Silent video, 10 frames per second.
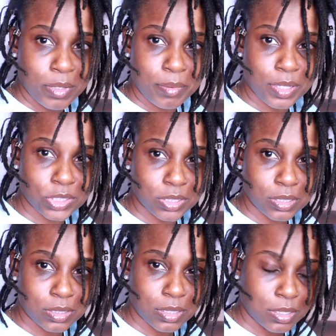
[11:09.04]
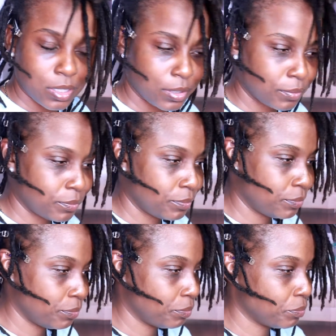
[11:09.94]
Maybe I shouldn't have said that.
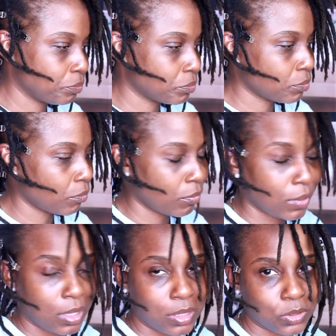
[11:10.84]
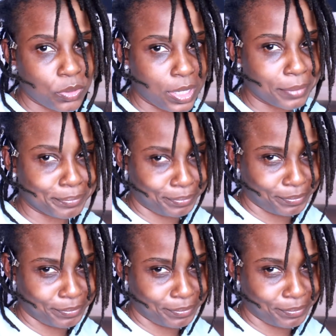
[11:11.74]
It's okay.